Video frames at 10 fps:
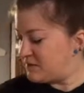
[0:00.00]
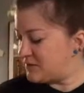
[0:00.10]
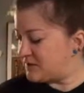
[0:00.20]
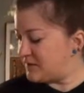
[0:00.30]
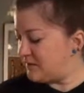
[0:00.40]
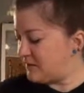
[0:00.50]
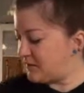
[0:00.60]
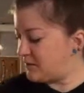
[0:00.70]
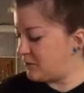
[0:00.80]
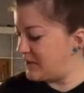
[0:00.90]
Just give it a
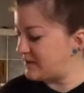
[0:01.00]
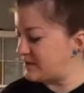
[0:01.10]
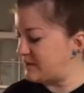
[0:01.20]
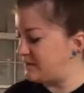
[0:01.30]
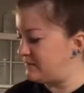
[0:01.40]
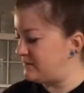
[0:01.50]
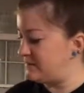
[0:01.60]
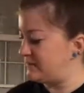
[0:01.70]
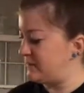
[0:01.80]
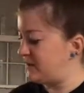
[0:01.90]
little whisk.
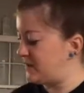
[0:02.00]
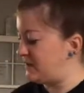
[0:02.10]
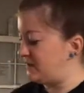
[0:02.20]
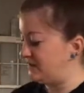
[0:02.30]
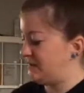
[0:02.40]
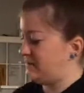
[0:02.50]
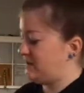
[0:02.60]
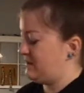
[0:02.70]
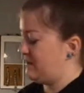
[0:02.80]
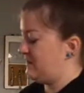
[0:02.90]
Okay.
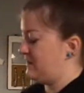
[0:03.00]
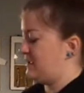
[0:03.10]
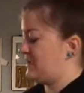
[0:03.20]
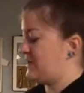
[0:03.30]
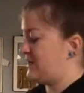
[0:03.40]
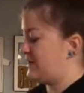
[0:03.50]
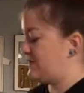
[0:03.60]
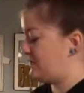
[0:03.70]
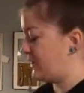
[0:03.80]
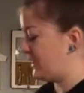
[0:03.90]
And
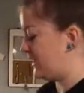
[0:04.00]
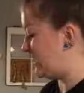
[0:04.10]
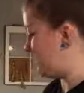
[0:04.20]
now we're going